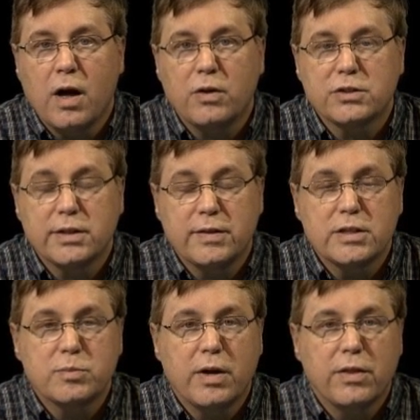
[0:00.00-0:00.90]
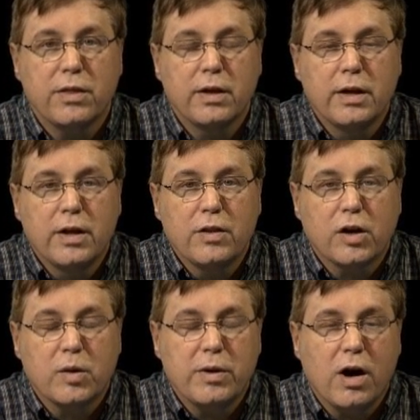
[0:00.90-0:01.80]
and this month
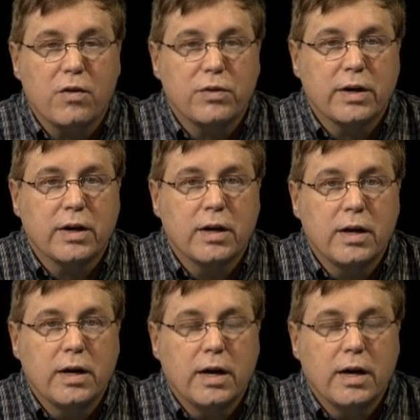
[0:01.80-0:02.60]
they're going to be offering